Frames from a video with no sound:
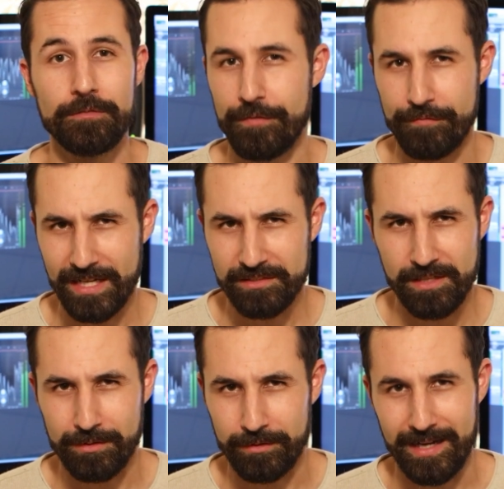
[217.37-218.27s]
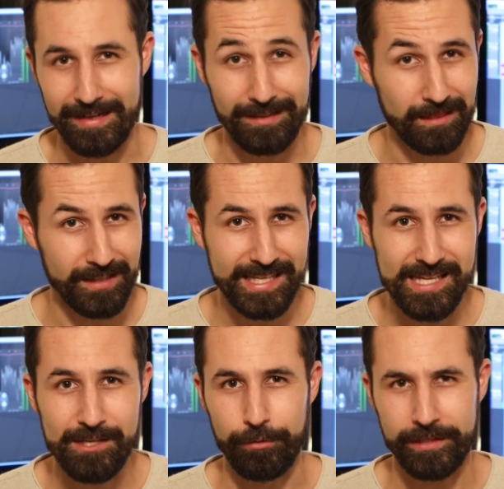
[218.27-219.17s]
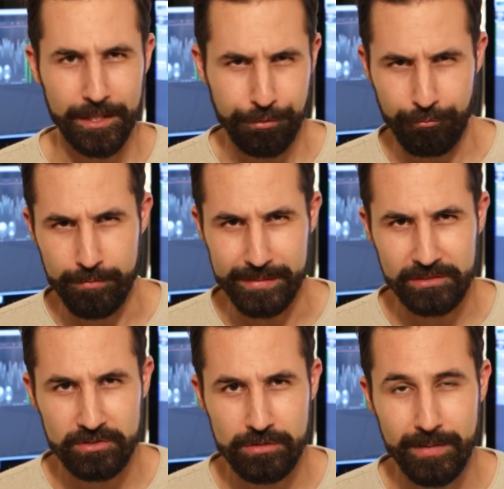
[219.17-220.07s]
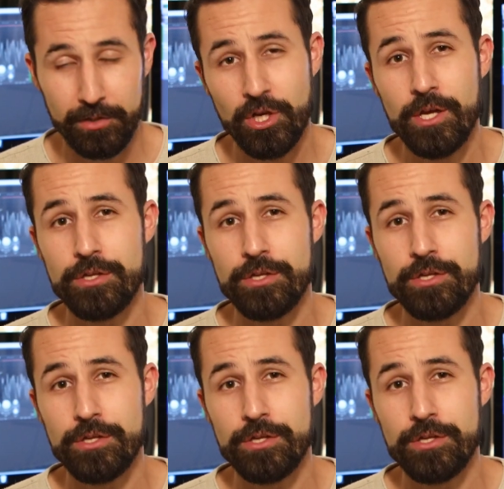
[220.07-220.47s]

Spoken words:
If you've got some that are kind of clicky or cut through a mix too much,